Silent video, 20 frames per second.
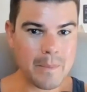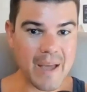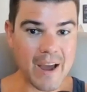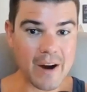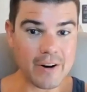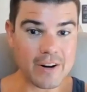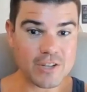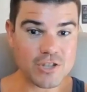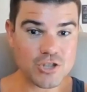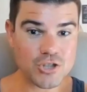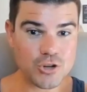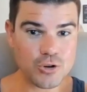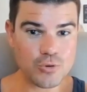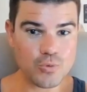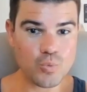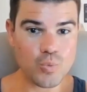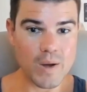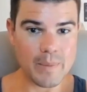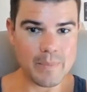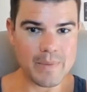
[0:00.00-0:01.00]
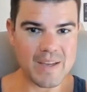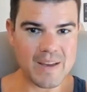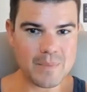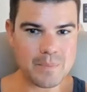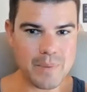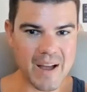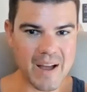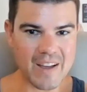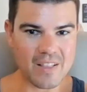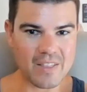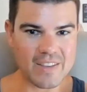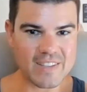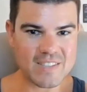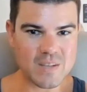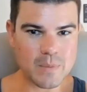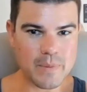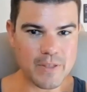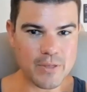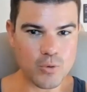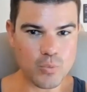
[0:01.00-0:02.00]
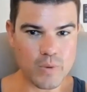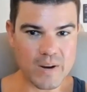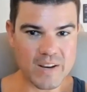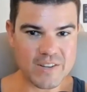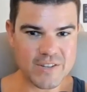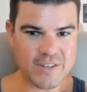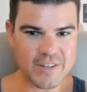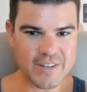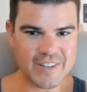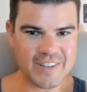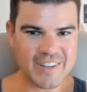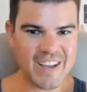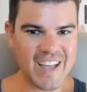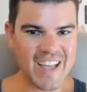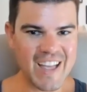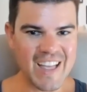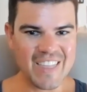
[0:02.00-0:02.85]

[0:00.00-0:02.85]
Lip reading: Parachute Women by Elizabeth Winder,